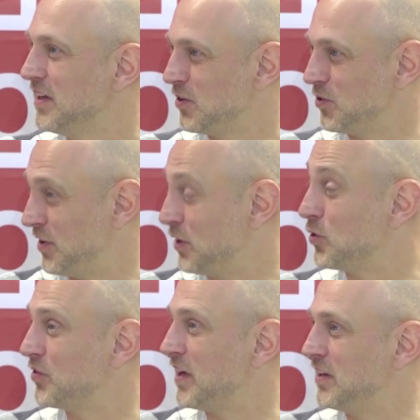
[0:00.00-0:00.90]
You say
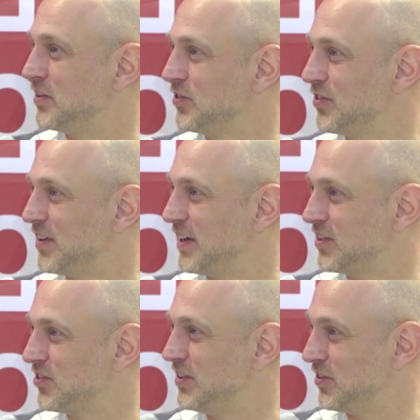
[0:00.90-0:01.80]
your talents are
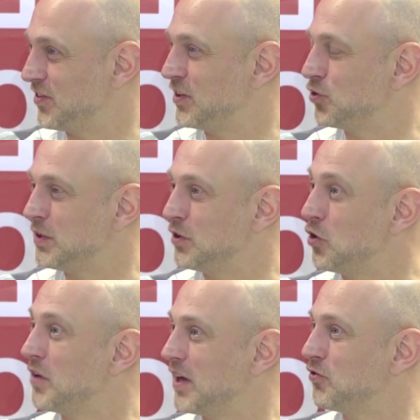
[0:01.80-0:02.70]
actually the things where you
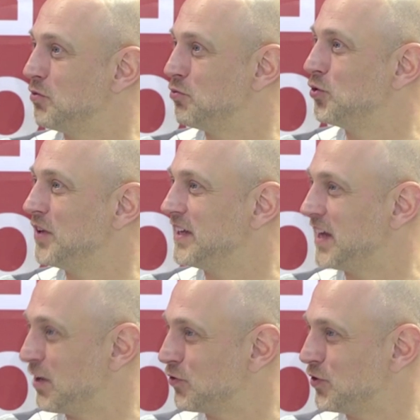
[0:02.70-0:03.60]
don't have to put
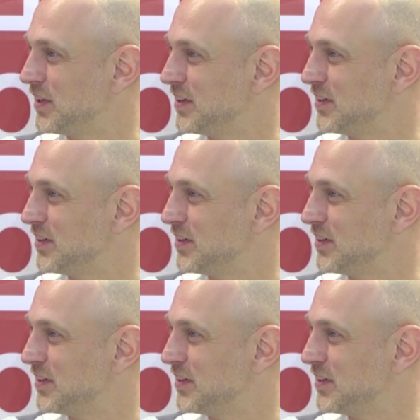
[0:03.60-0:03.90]
any effort in it.